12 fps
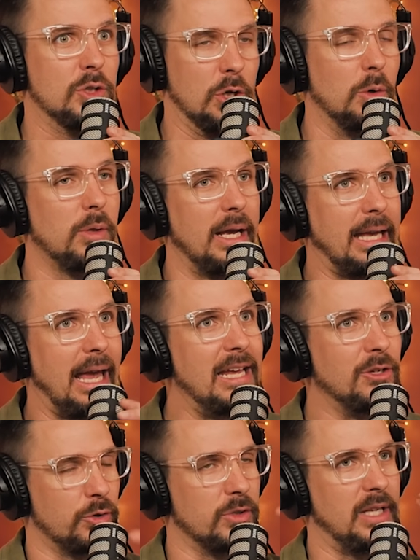like
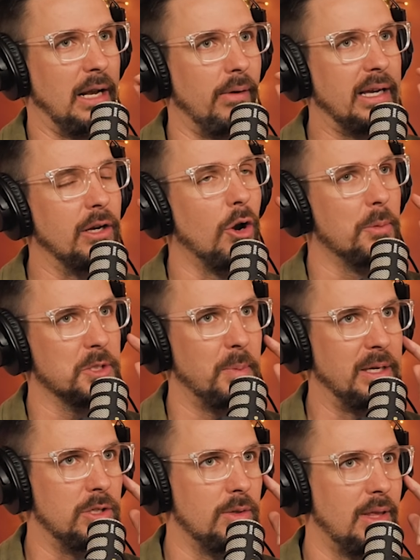interesting. Like it almost
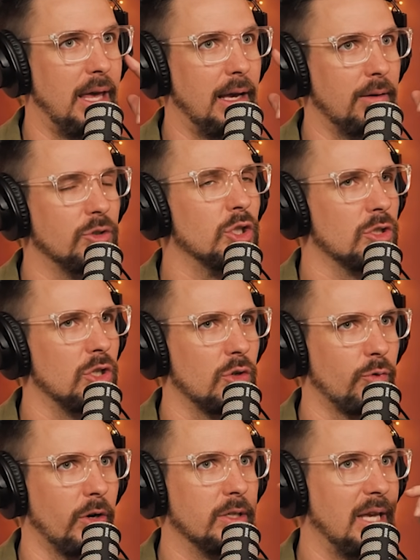makes you think
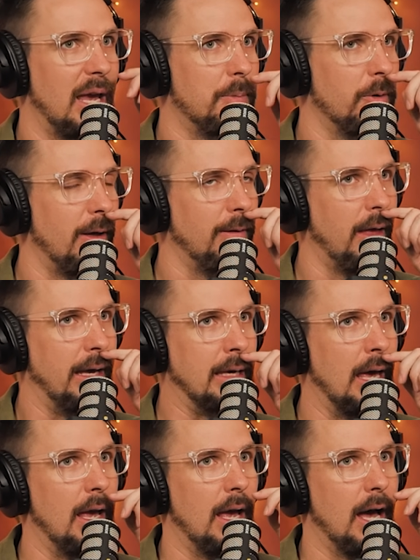just for example, that like
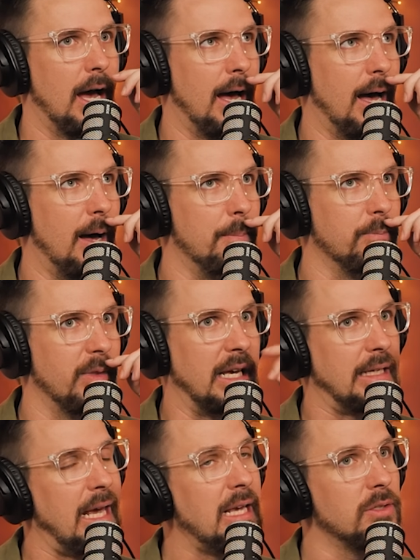
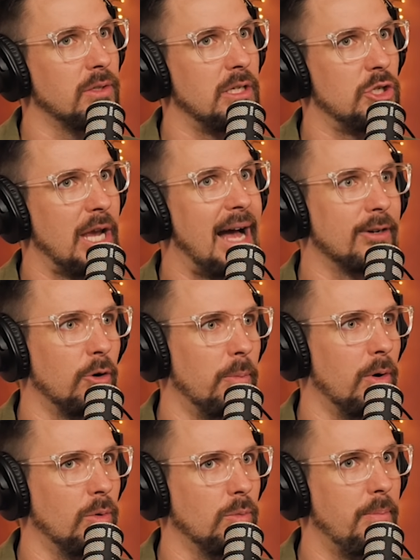a Kingsley
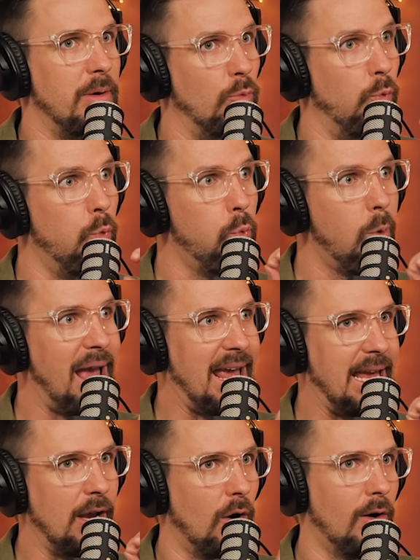Shacklebolt would be
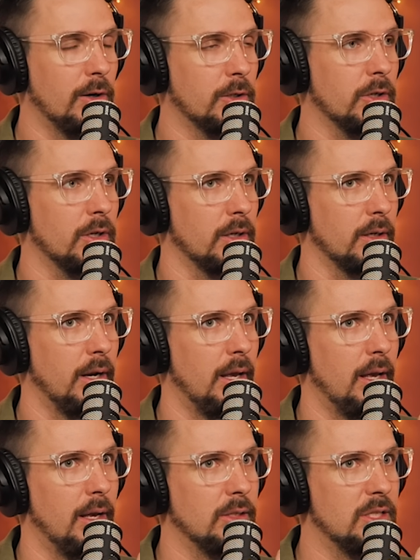way harder
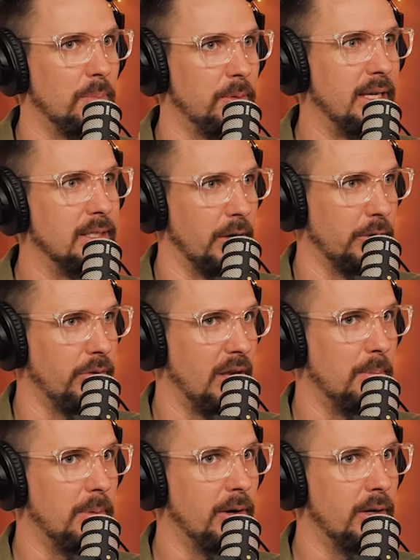to place under the
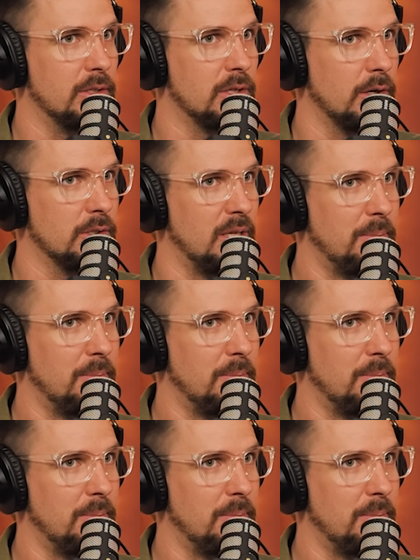Imperious curse